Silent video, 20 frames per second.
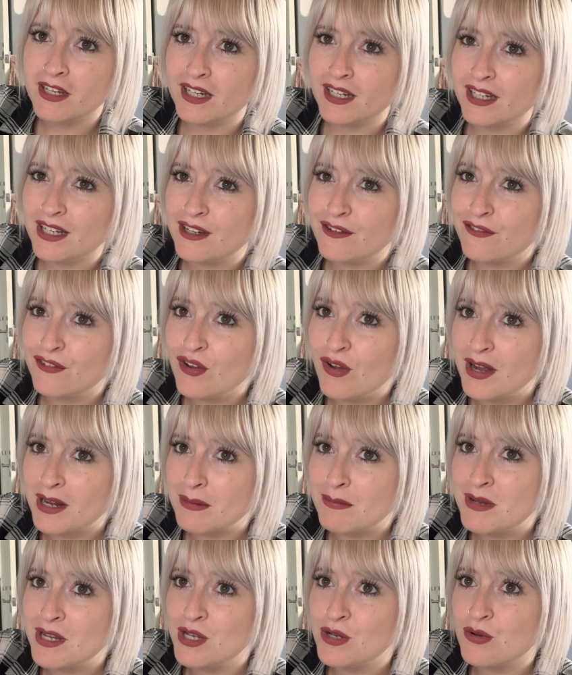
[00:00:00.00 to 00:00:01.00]
if like
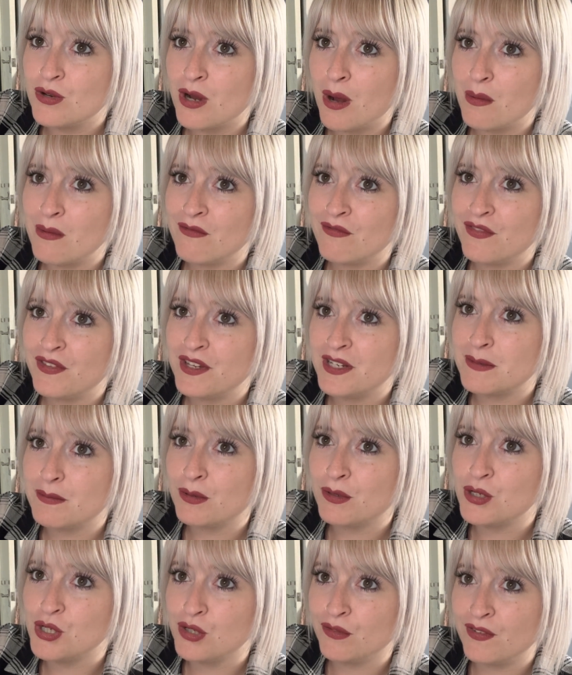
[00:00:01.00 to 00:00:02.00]
me, you're going for this
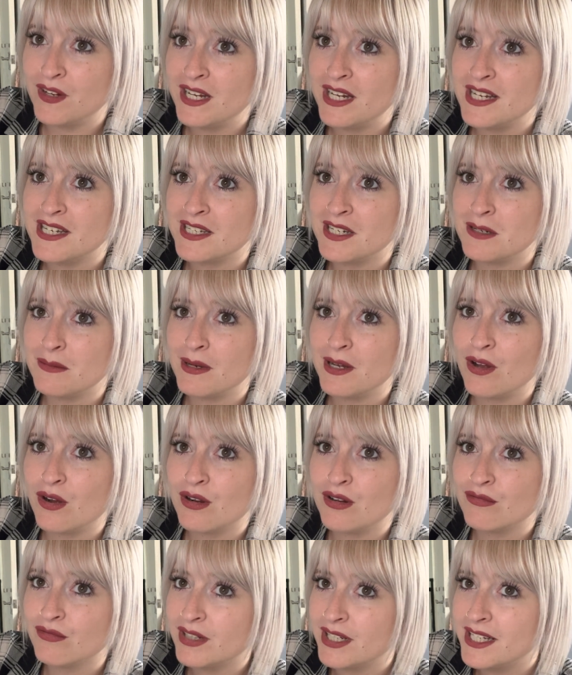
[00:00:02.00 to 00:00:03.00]
because you think it's going to be like
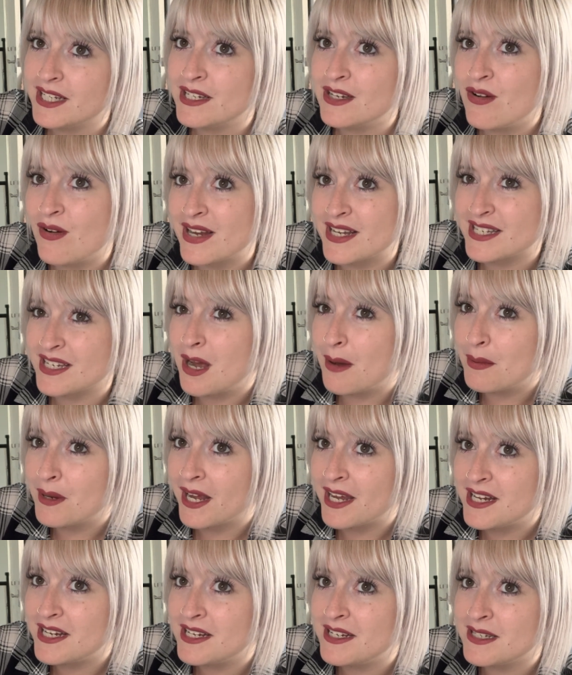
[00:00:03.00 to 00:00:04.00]
a really nice
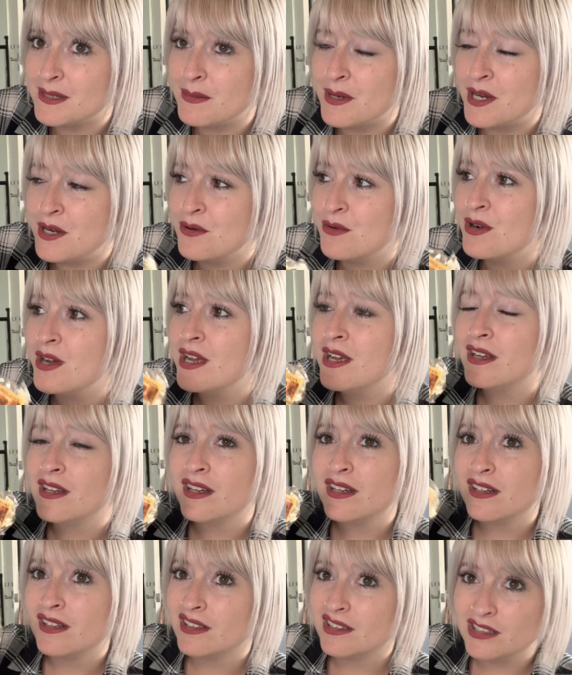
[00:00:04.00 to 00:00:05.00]
cupcakey smell,
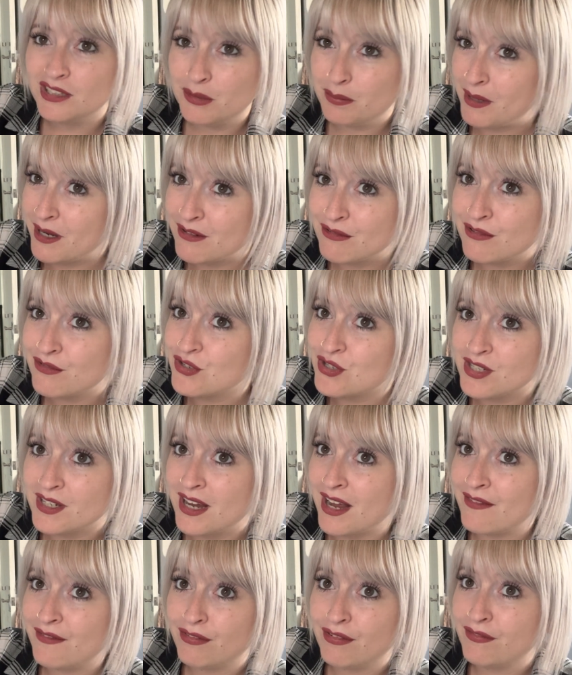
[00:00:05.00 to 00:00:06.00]
you're better off just
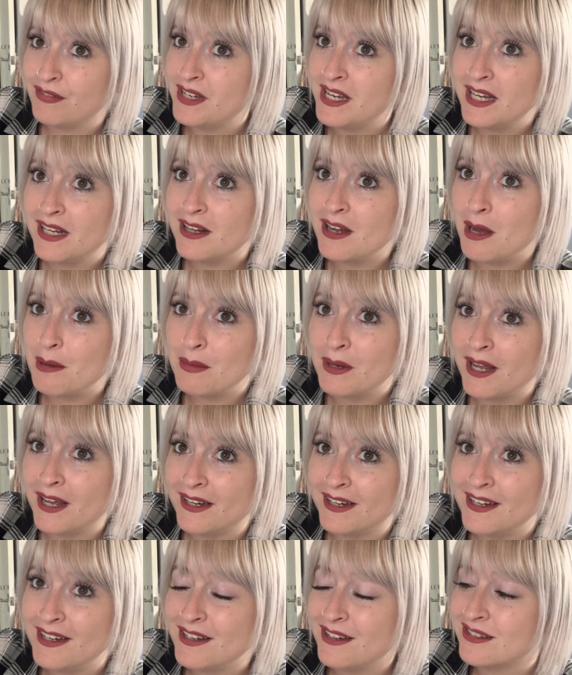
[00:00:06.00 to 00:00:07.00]
going for vanilla cupcake.